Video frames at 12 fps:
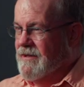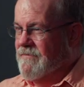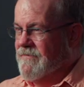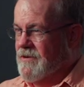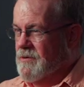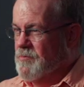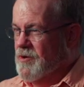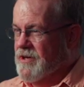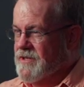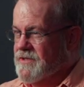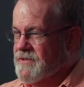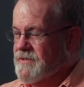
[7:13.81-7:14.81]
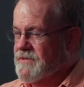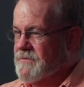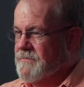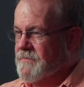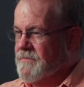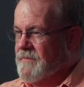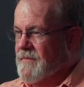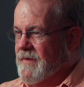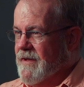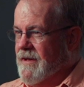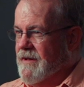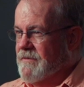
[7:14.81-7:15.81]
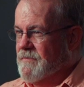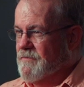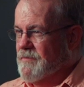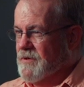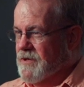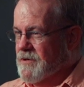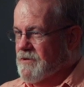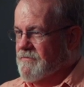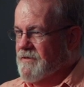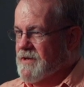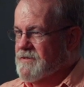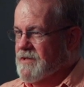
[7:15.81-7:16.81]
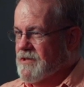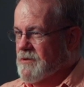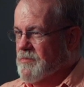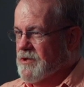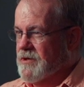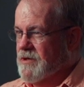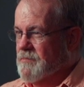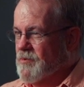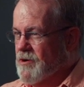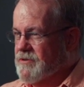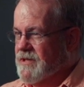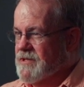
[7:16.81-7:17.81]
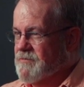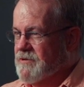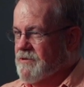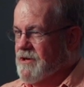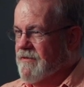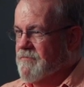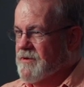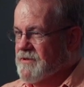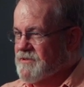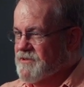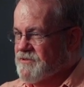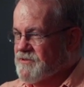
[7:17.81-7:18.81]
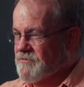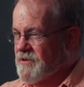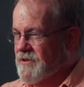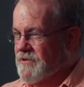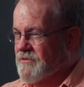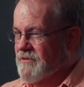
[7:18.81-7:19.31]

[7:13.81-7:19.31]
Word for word: at a fair price, and political rights like the ability to protest when your government is destroying